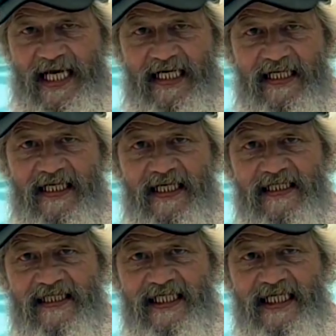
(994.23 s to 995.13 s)
they had
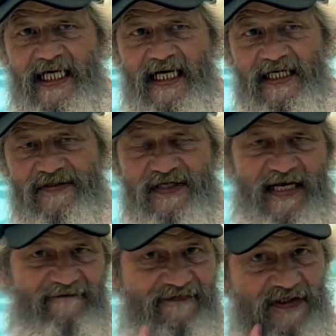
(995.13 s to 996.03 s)
whole generations
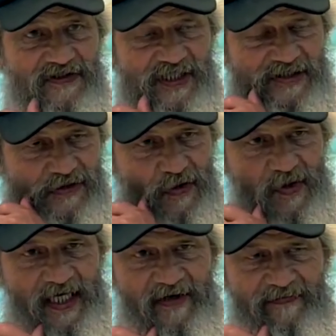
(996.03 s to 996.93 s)
lost.
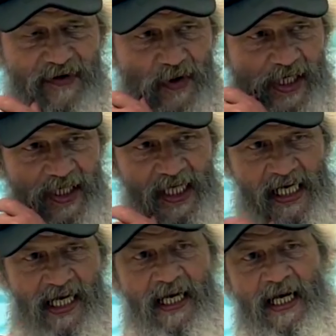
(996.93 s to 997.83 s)
And the warriors who
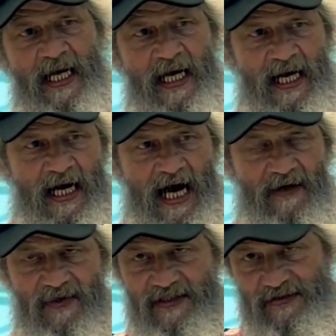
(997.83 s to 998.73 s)
fought those wars come
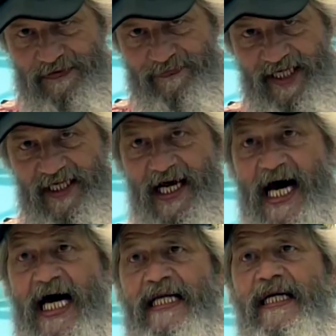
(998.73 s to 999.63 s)
back and
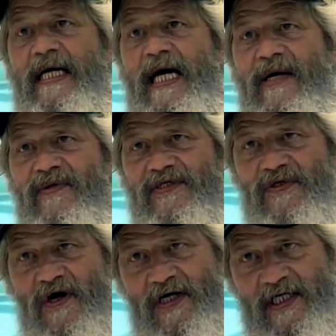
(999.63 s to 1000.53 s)
feel like they have no
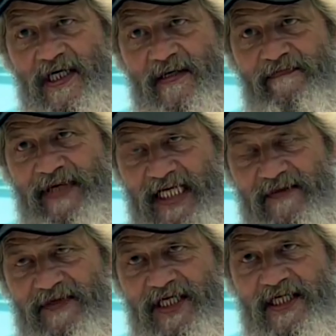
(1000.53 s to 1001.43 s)
place in society.
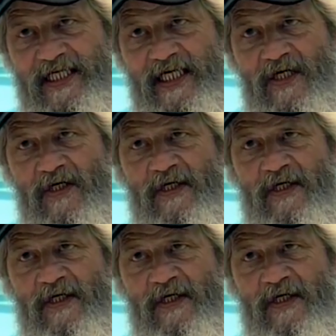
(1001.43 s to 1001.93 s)
So